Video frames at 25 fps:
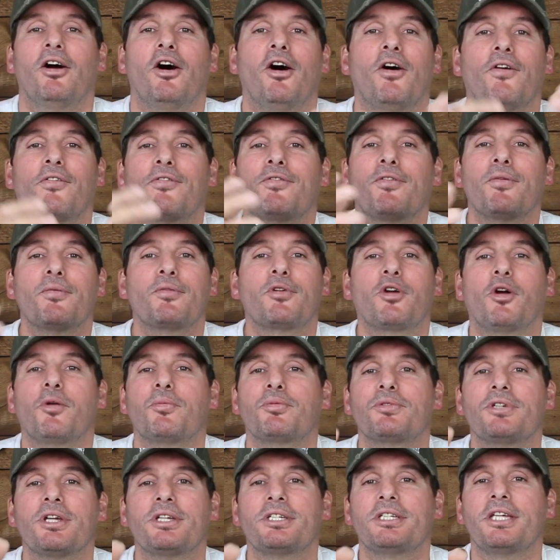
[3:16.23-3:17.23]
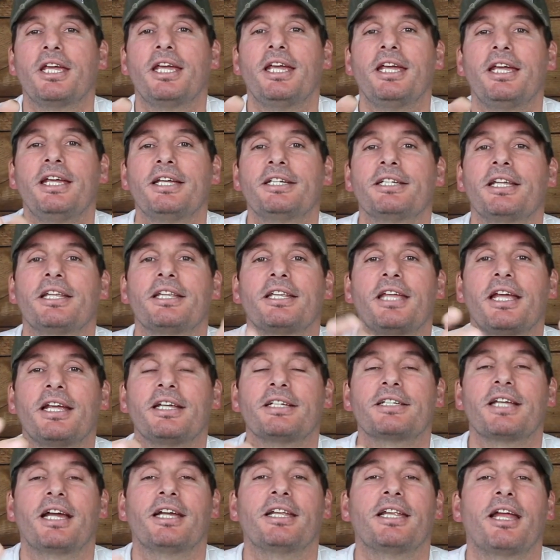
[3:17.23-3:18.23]
offering cups of teas and
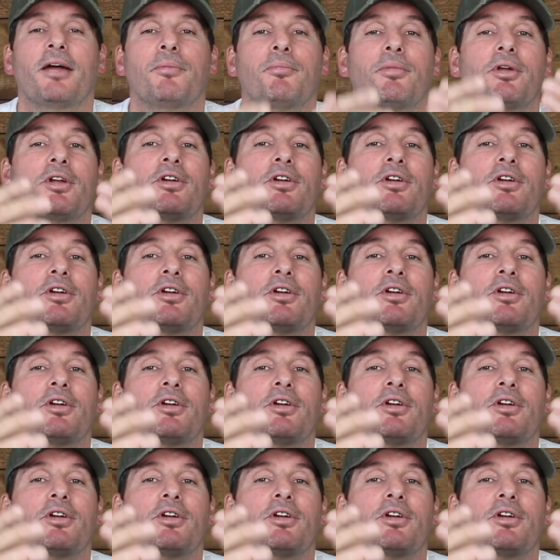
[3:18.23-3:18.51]
things like that,